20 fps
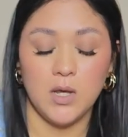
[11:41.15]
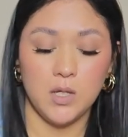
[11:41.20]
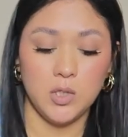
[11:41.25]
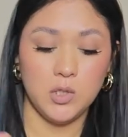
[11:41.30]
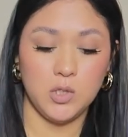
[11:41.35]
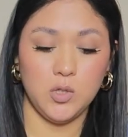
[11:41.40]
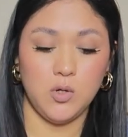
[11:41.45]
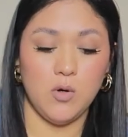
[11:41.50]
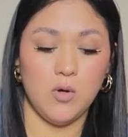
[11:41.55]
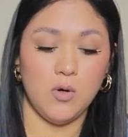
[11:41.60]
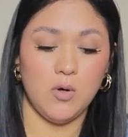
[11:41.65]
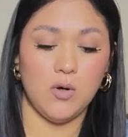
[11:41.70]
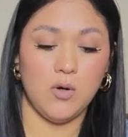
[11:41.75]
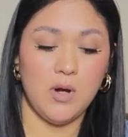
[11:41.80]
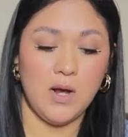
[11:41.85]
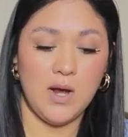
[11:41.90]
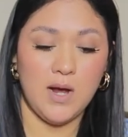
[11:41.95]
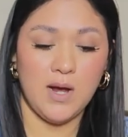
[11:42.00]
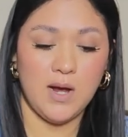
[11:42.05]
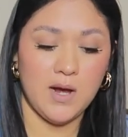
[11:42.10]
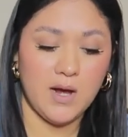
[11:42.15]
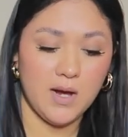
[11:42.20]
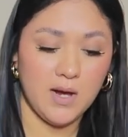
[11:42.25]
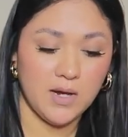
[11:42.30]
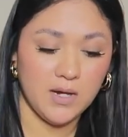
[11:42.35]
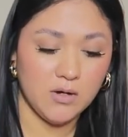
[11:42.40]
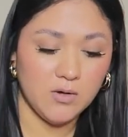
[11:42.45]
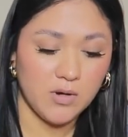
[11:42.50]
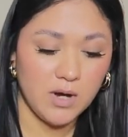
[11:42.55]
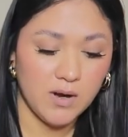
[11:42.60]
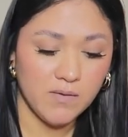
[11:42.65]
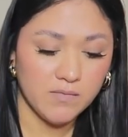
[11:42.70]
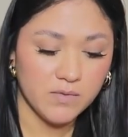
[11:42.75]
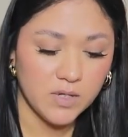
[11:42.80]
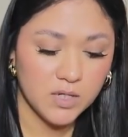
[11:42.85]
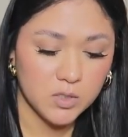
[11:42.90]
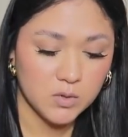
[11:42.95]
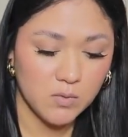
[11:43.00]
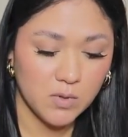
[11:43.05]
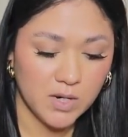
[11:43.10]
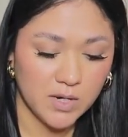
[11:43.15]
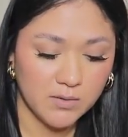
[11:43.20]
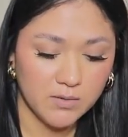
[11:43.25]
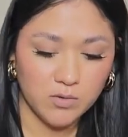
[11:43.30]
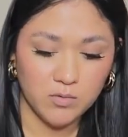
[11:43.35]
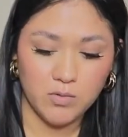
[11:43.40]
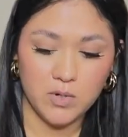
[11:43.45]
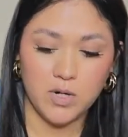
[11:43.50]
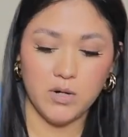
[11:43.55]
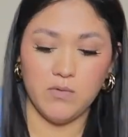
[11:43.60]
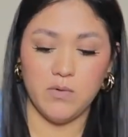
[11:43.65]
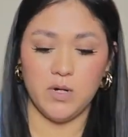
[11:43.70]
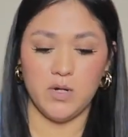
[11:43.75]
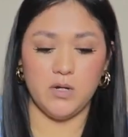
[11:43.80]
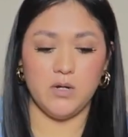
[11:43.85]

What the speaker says: So I grabbed this one, really, really